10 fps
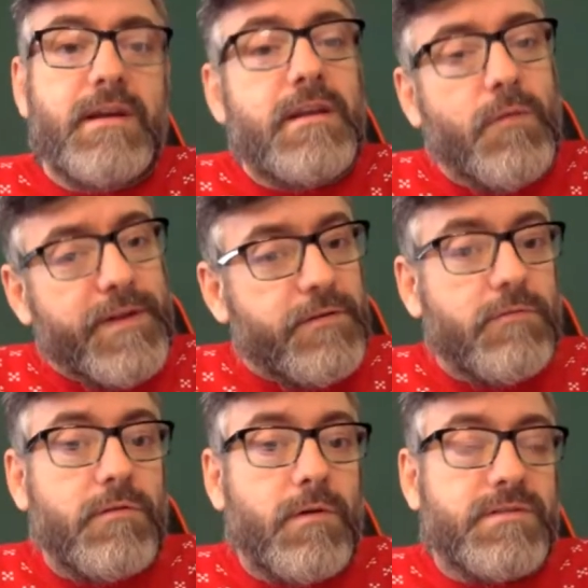Now, I
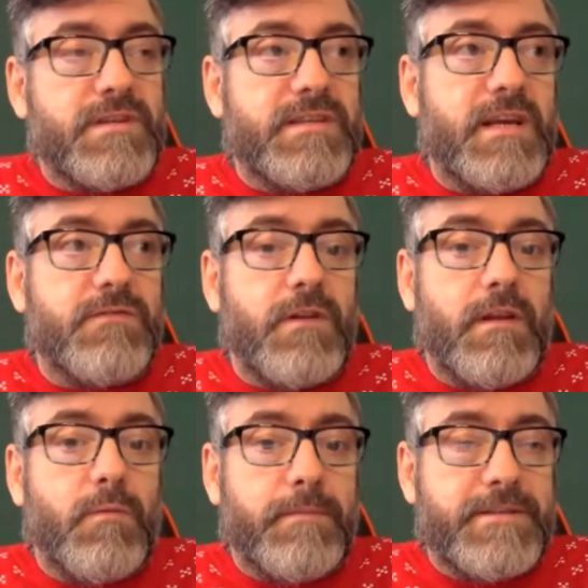don't know how successful
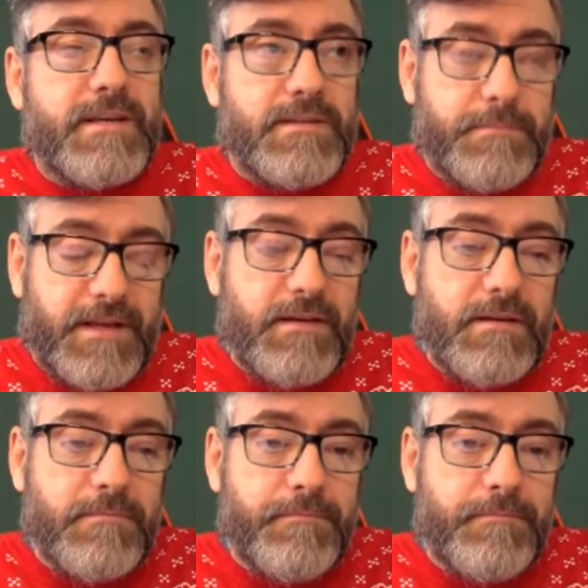the website has been.